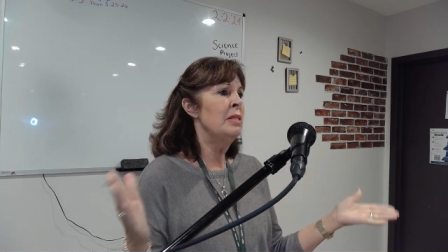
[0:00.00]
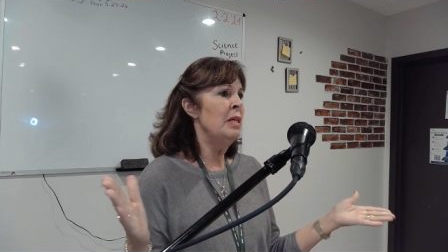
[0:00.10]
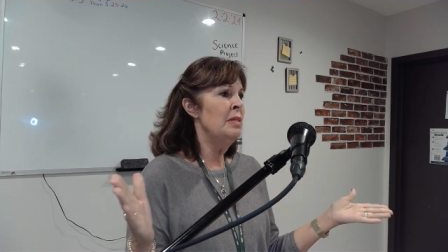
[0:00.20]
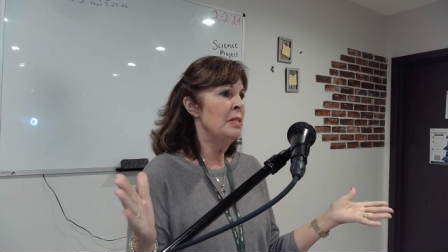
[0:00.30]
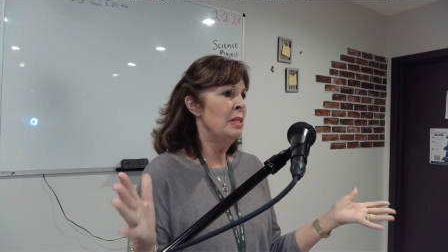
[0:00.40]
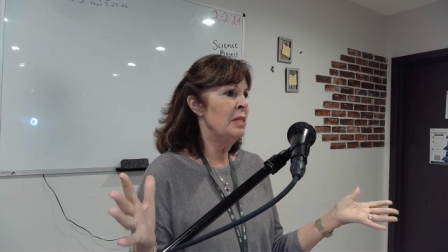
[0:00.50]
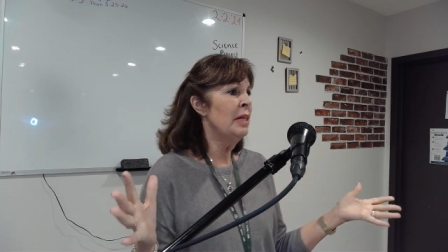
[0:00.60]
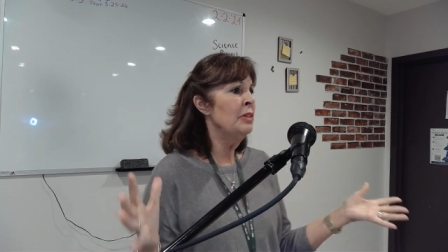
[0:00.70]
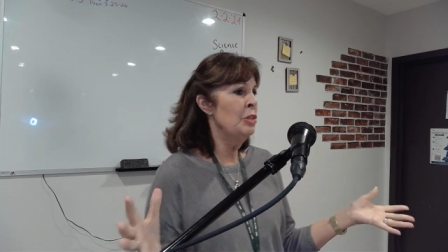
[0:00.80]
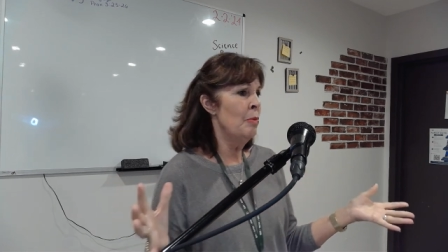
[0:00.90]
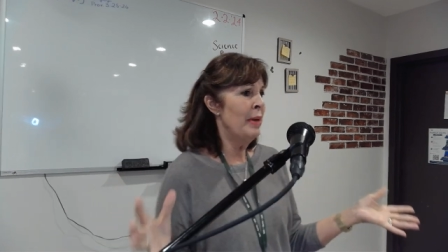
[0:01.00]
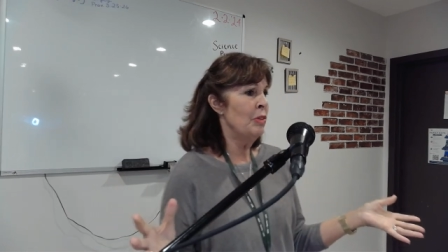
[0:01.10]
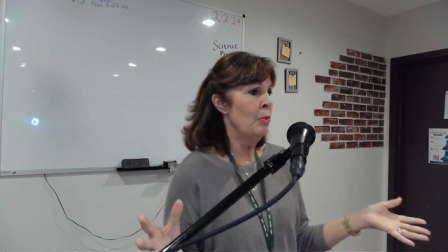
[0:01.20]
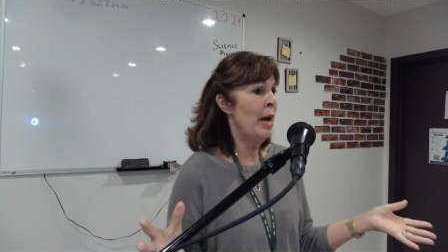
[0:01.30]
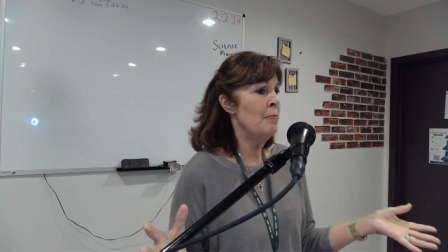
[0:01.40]
he's telling you about
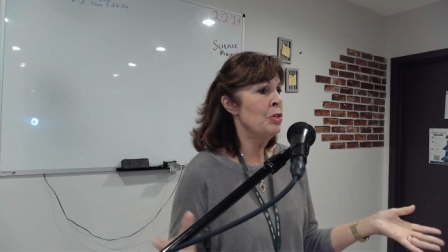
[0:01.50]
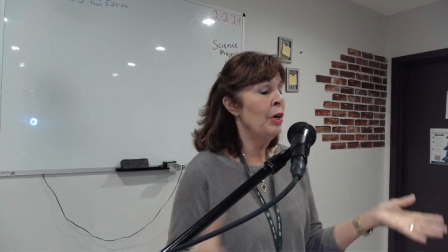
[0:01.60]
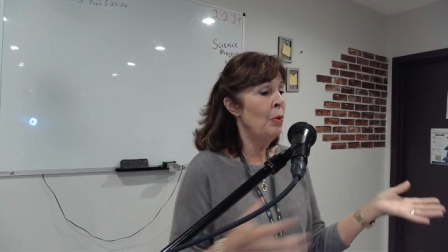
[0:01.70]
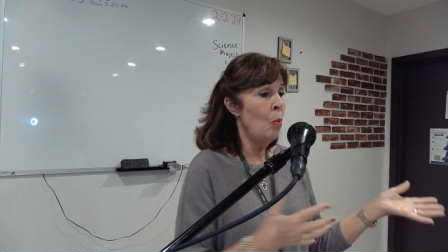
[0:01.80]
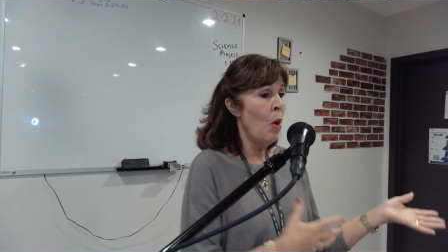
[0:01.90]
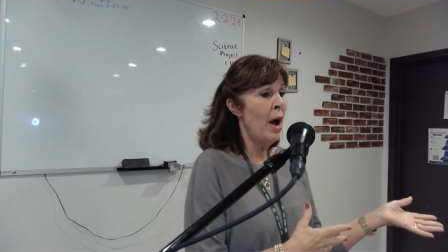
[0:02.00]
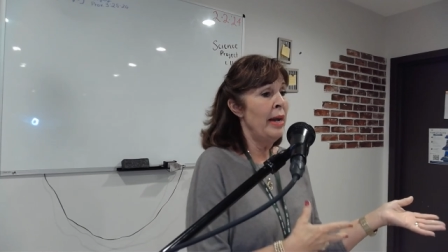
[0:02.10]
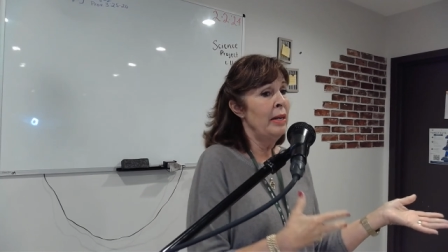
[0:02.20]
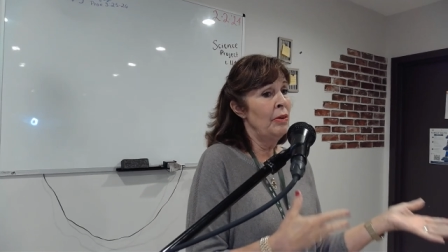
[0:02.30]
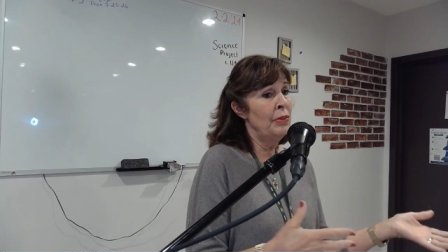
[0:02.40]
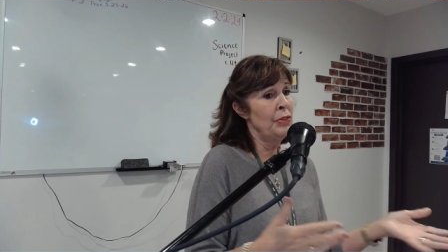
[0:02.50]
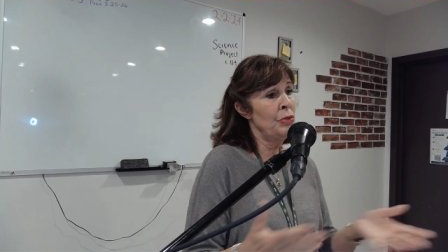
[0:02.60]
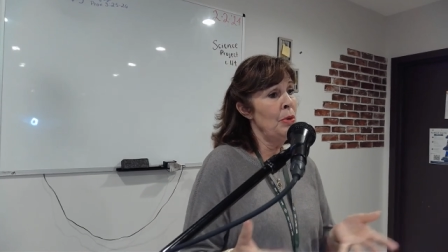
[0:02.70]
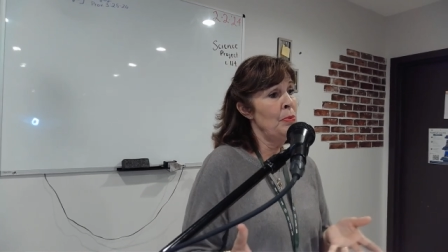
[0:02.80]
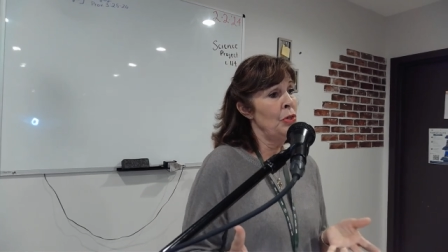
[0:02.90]
the rapture and why and all the
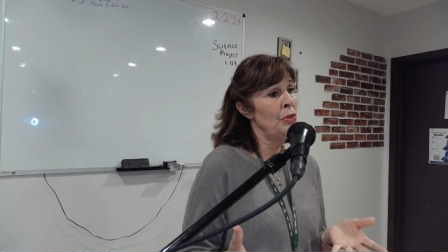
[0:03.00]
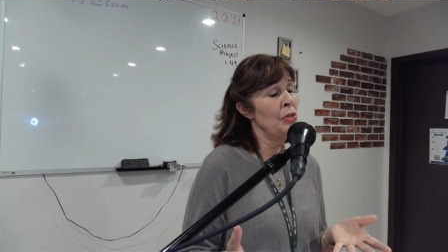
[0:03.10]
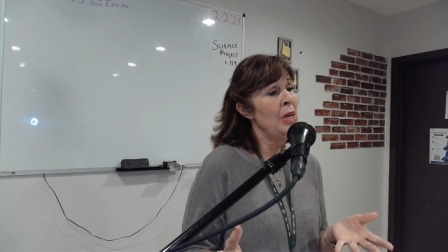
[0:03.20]
scriptures